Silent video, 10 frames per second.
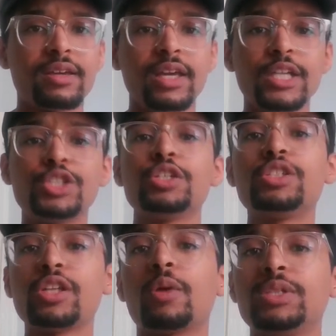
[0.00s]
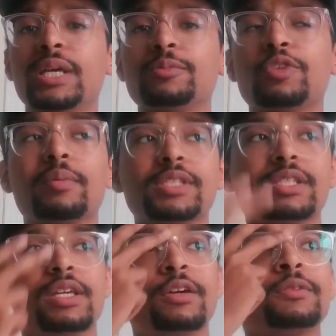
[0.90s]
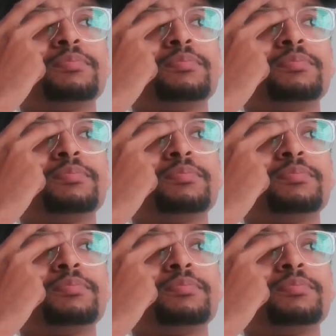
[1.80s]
it should start with James Robinson here.